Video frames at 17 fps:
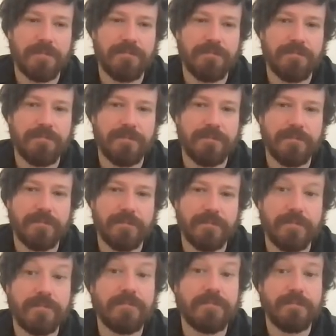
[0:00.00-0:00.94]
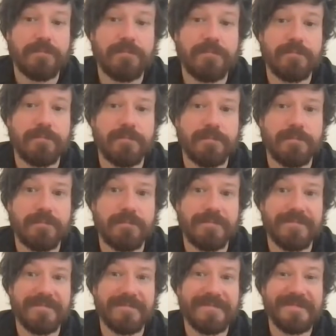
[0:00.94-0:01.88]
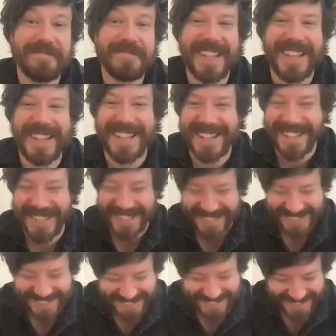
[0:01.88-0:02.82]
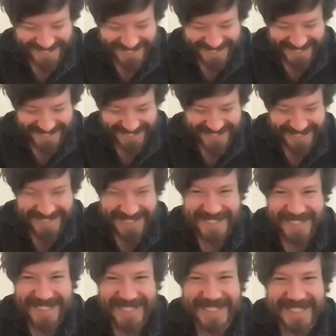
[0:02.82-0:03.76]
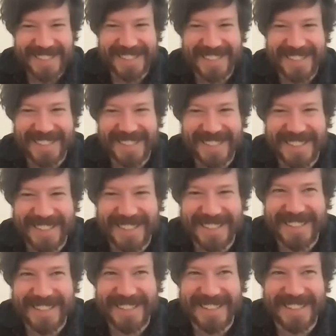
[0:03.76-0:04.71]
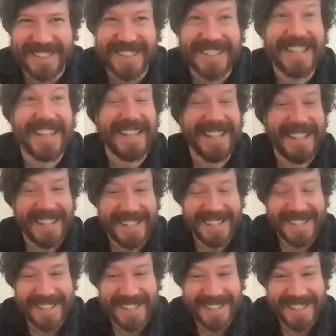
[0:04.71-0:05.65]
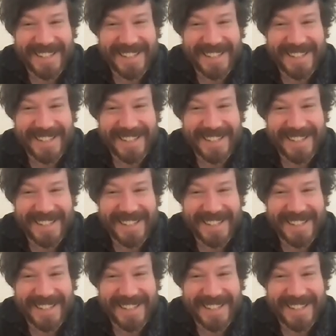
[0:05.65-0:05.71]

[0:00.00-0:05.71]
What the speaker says: The person shown says nothing.